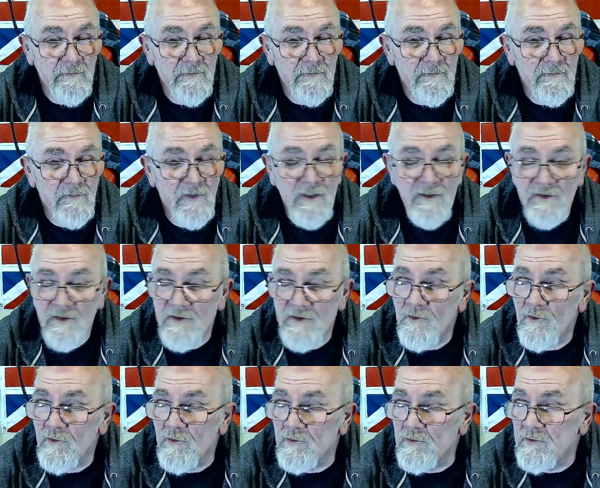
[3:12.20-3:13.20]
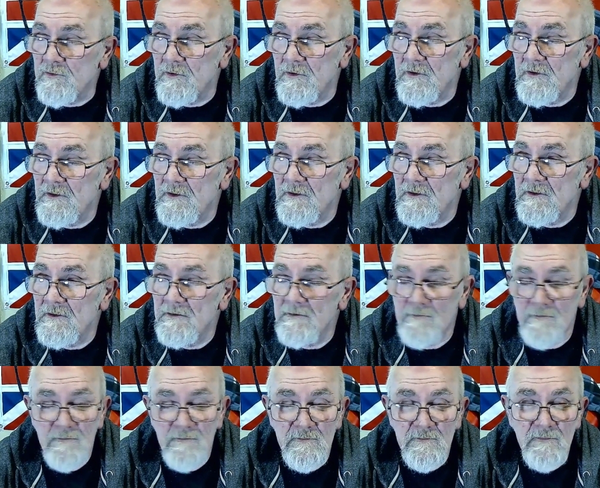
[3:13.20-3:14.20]
This is all
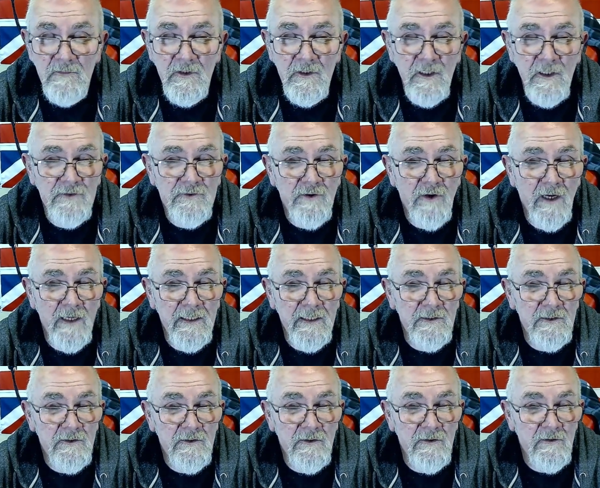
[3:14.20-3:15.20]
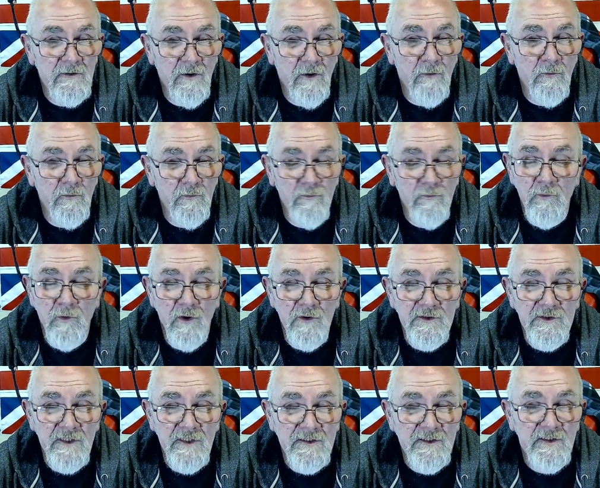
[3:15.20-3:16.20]
a drain on
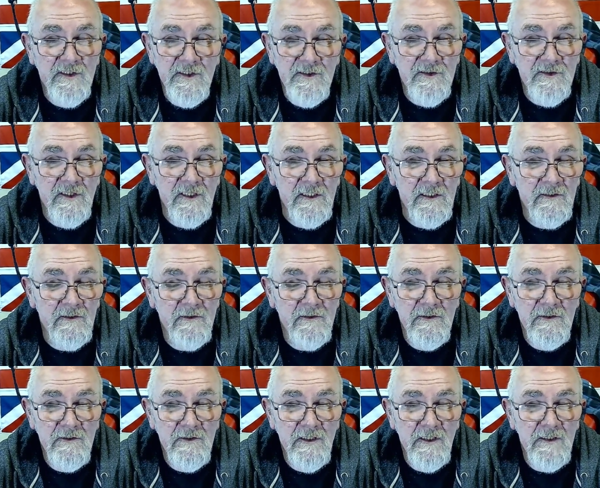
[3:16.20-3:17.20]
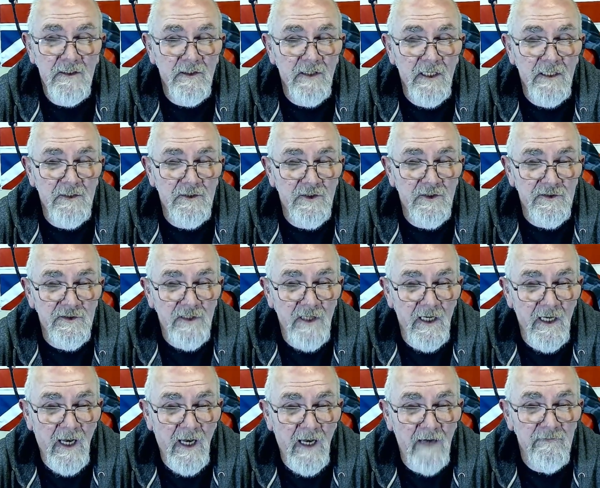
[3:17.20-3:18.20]
what's existing. They just
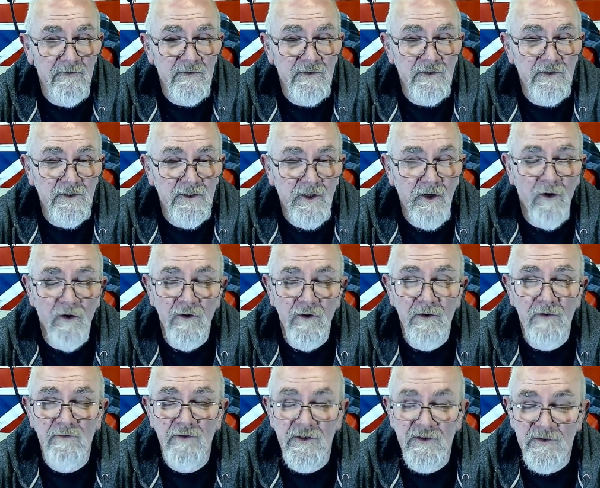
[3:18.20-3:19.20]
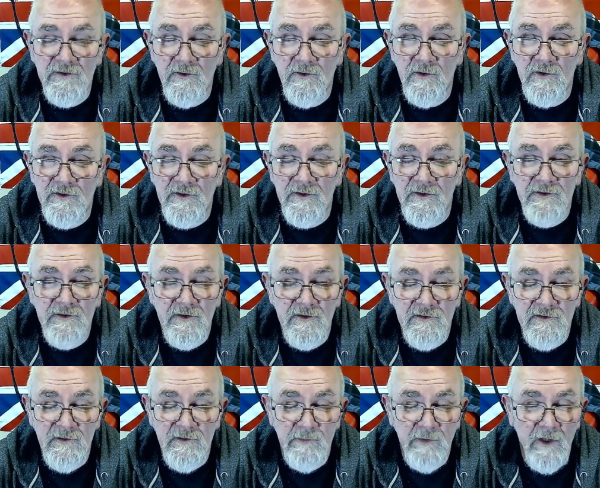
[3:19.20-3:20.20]
haven't got the resources to
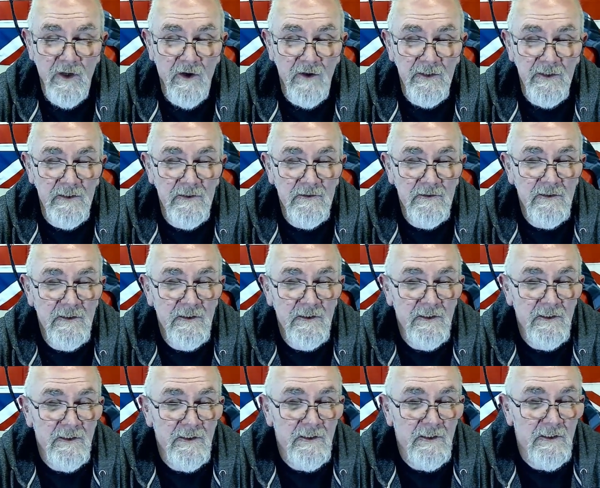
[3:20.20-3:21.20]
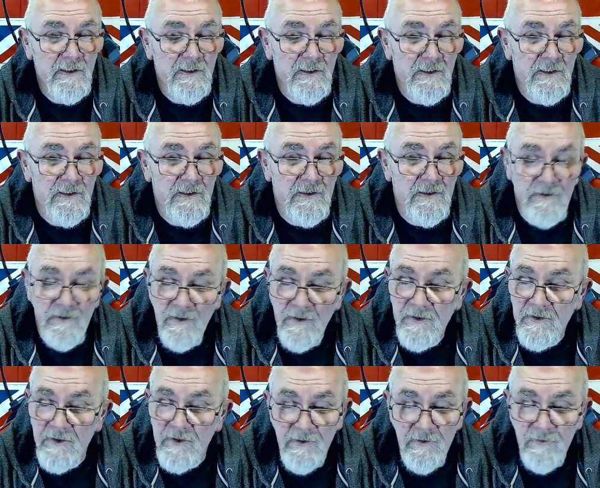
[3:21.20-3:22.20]
supply the
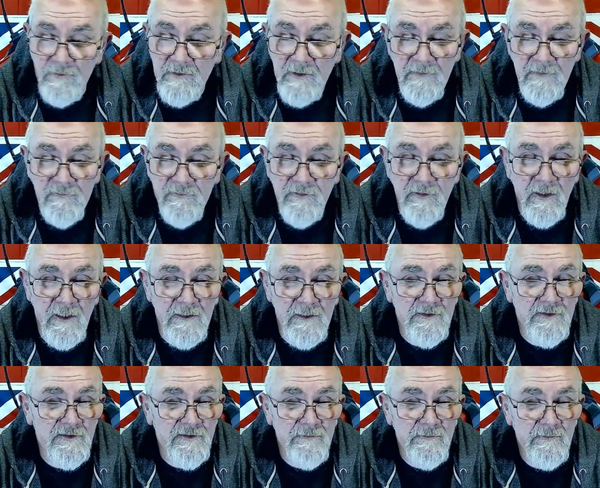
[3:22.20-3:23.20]
new influx.